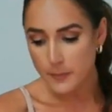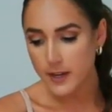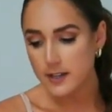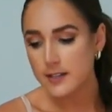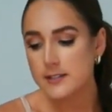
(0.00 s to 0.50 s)

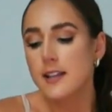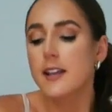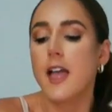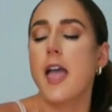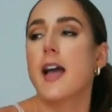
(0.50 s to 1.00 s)
manis,
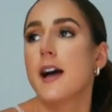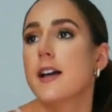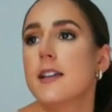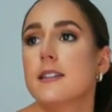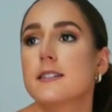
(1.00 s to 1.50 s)

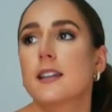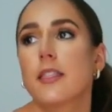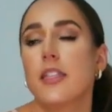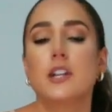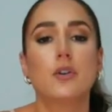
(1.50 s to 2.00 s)
and
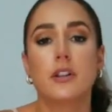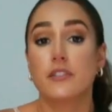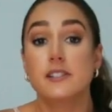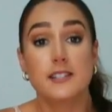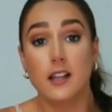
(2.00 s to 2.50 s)
they don't
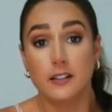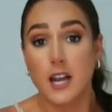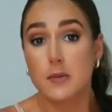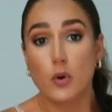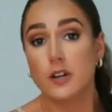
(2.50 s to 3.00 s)
even sell it
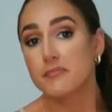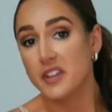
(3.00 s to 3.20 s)
anymore.